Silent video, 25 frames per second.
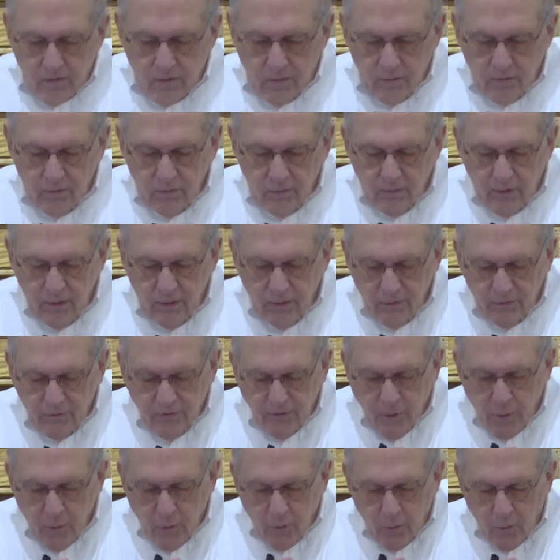the,
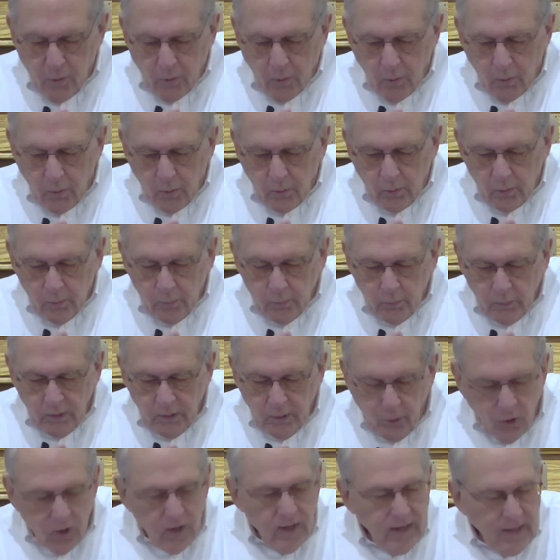so we
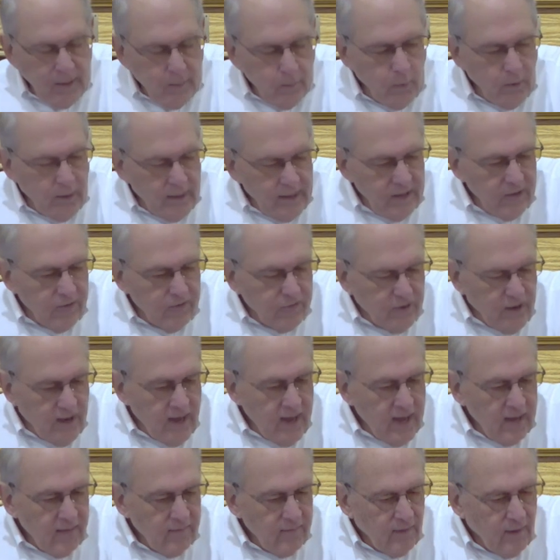look at what he's
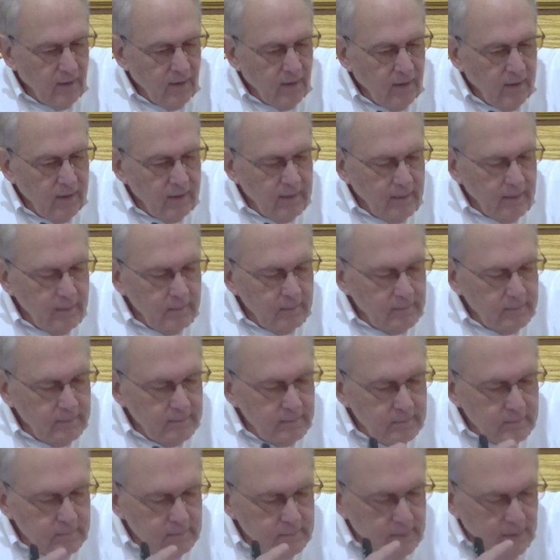saying uh,
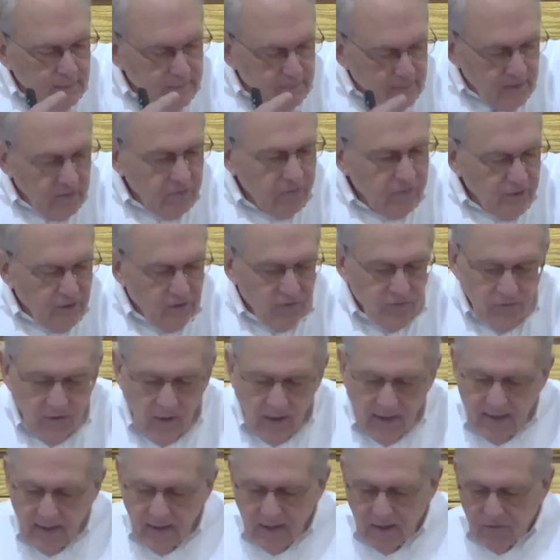that this is
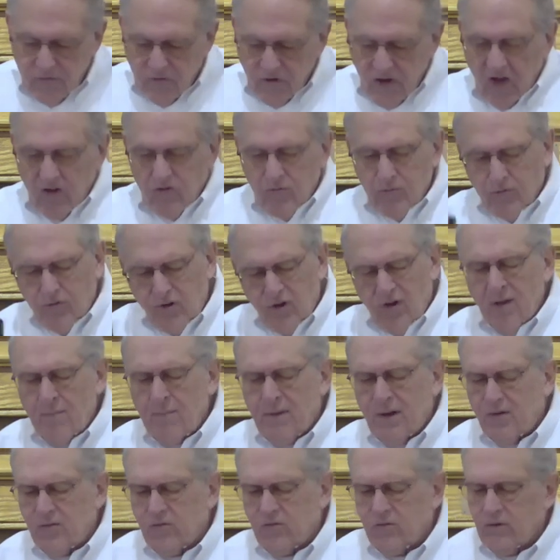like a jasper stone. Let me
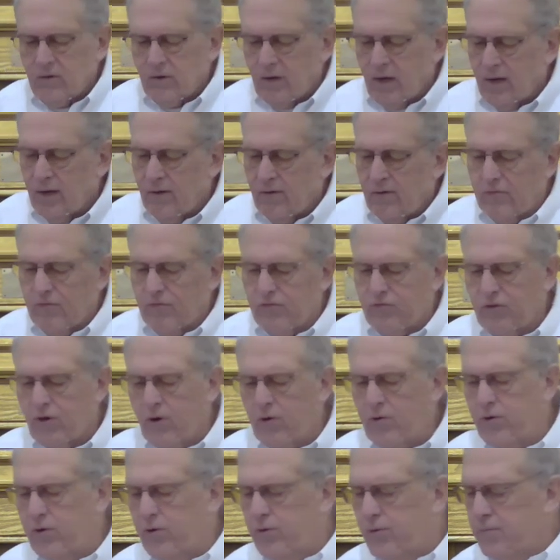uh, show
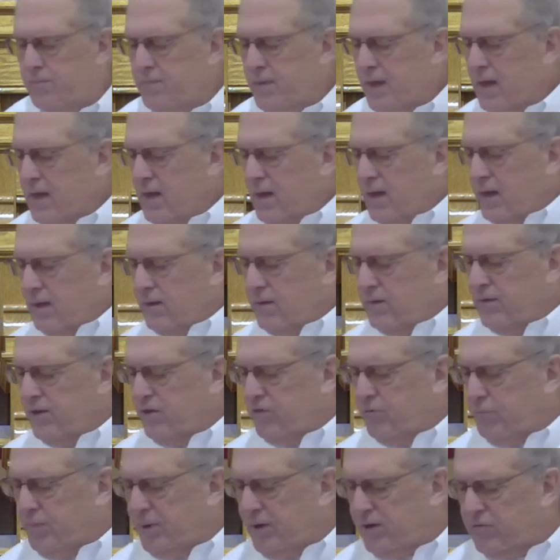you
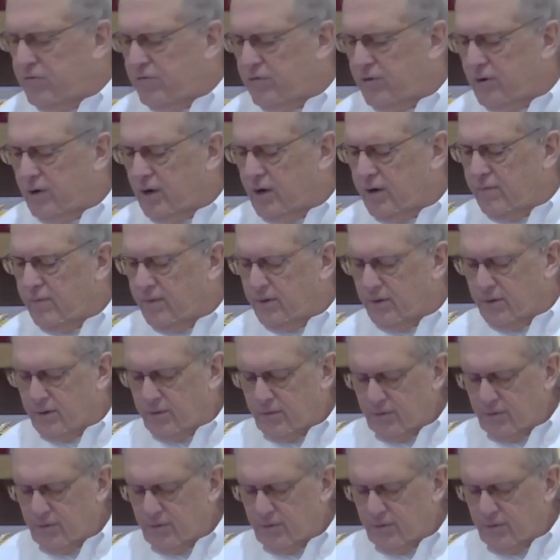this picture of a